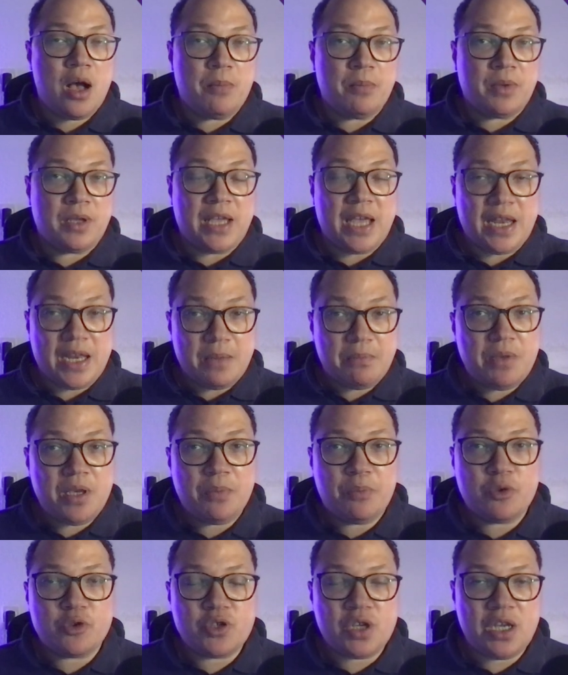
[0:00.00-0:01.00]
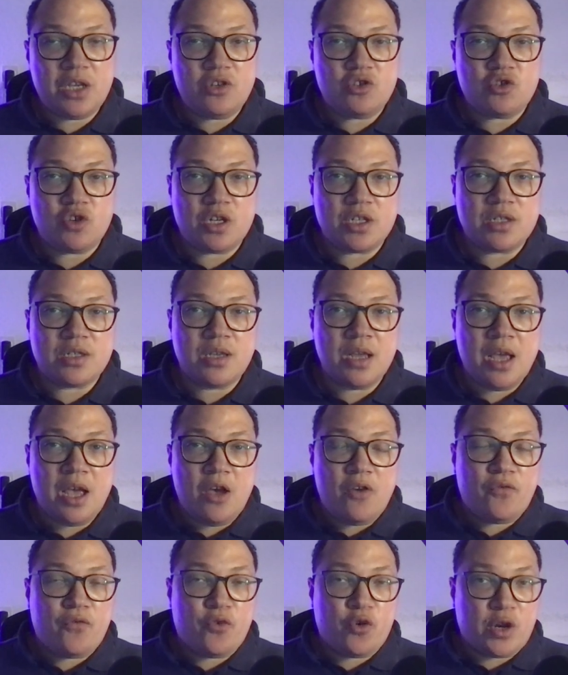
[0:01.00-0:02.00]
getting people's interest,
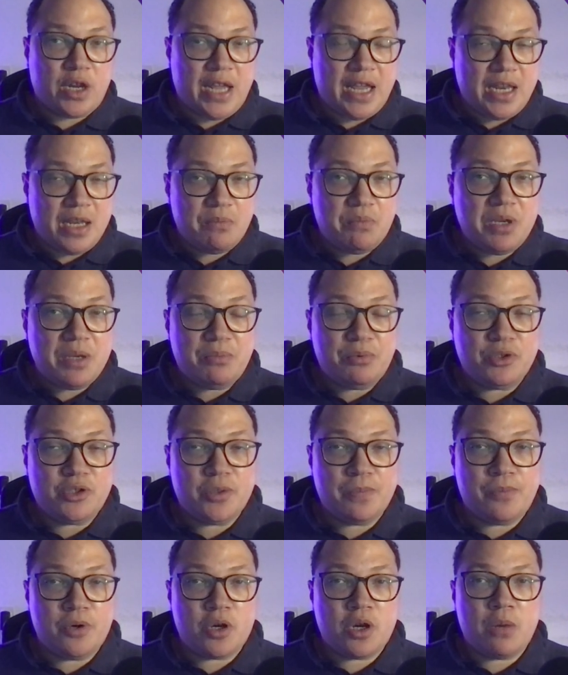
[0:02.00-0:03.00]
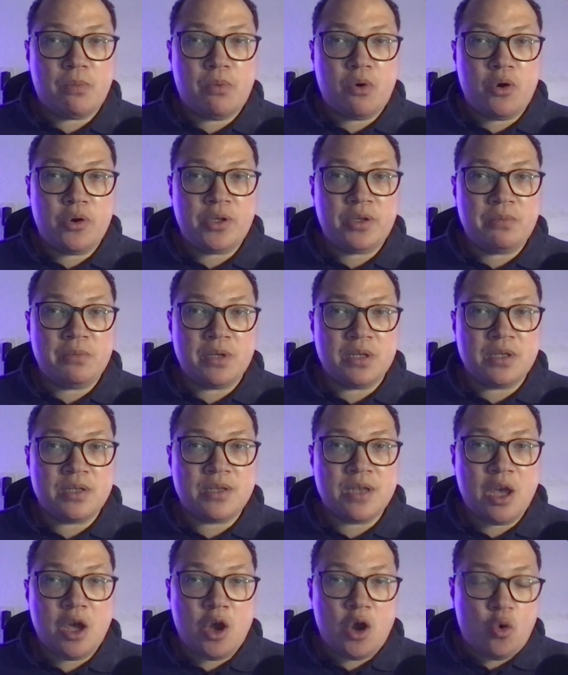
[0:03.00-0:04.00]
for getting people to book appointments,
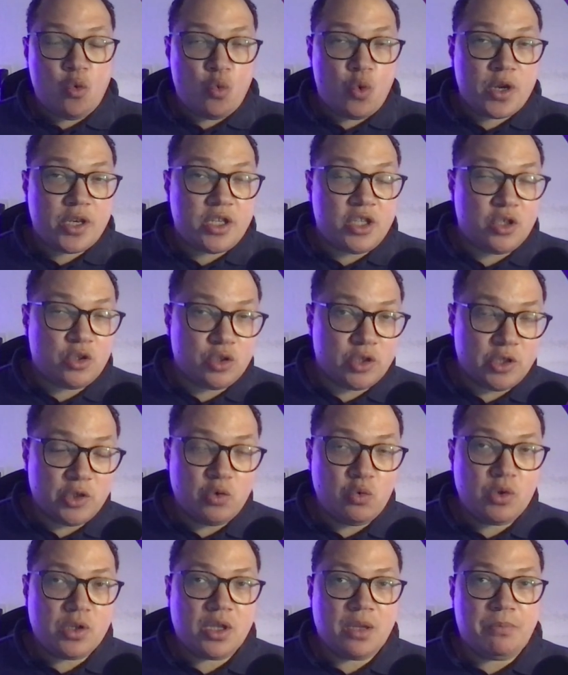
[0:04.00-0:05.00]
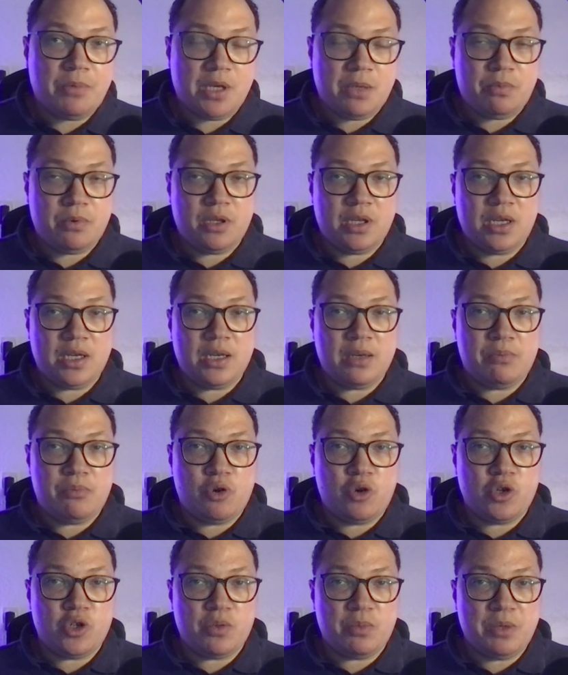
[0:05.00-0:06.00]
what you'll do with the people in
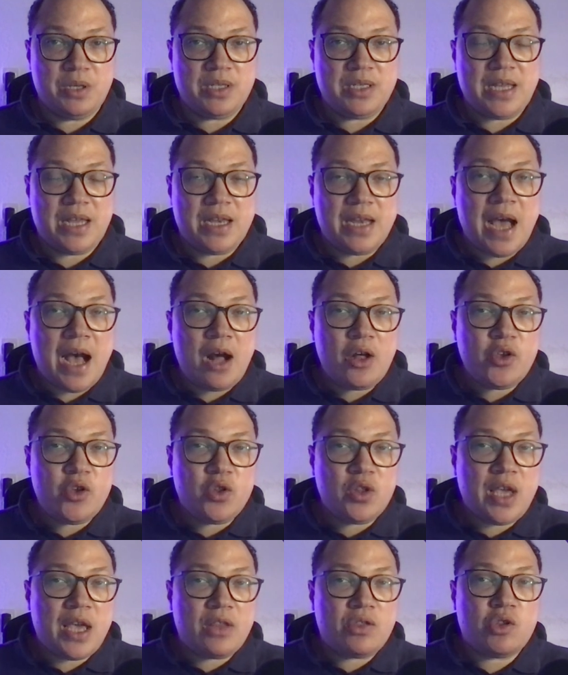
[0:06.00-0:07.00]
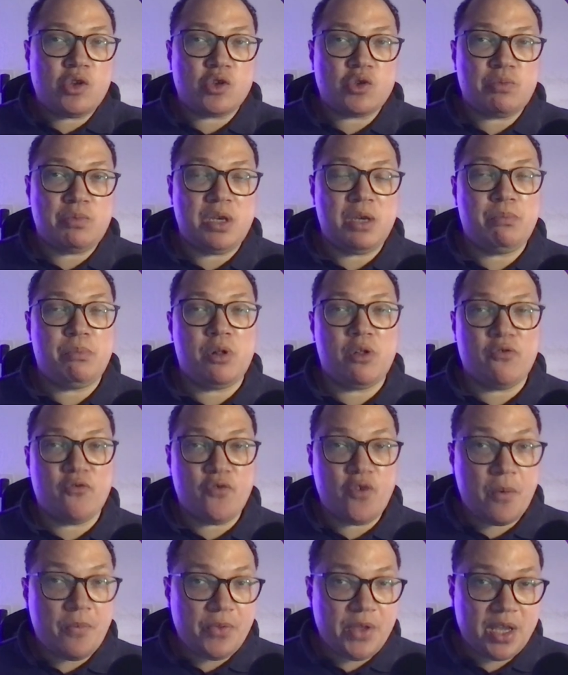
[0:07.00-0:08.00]
appointments, and how you'll get those people
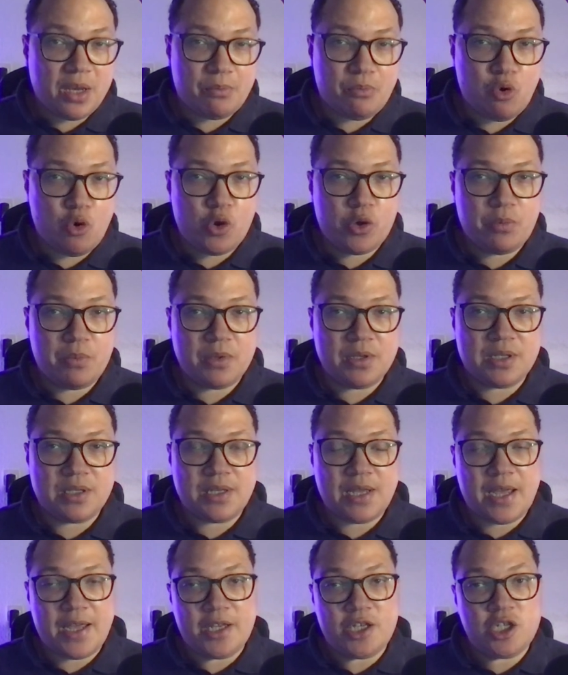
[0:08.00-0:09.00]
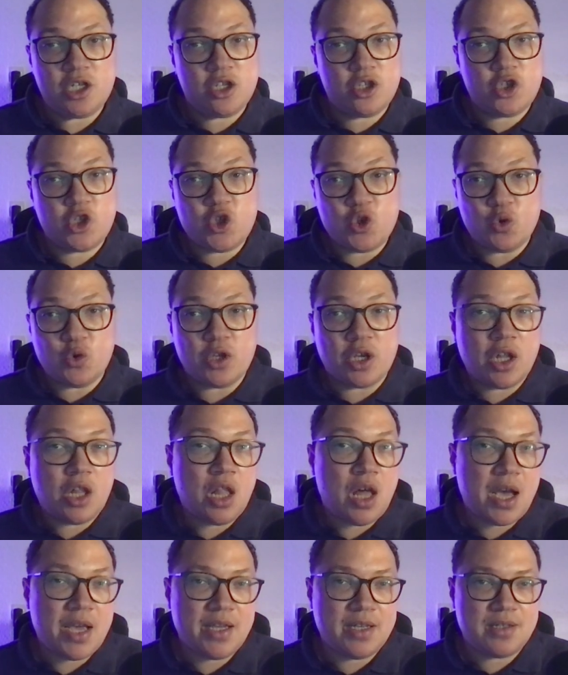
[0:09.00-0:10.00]
from the appointment stage to the
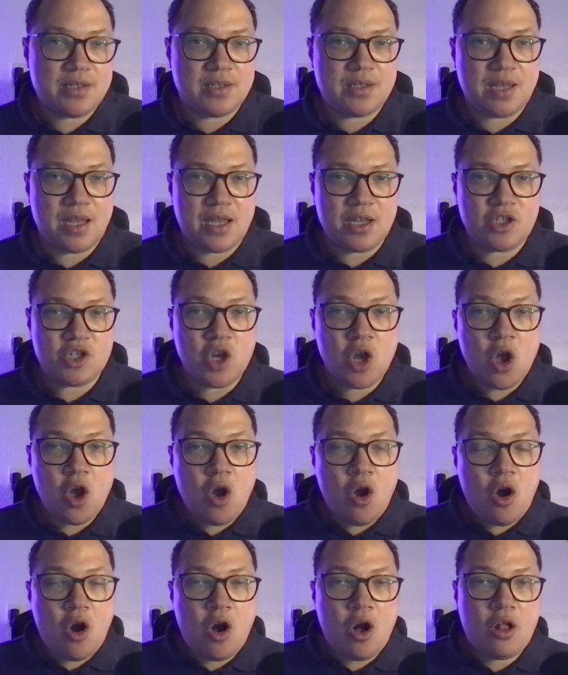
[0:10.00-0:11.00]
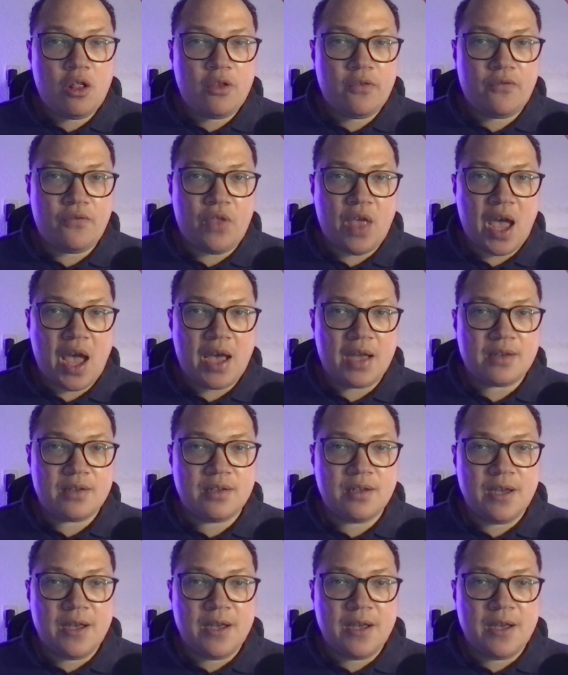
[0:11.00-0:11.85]
client stage. All of that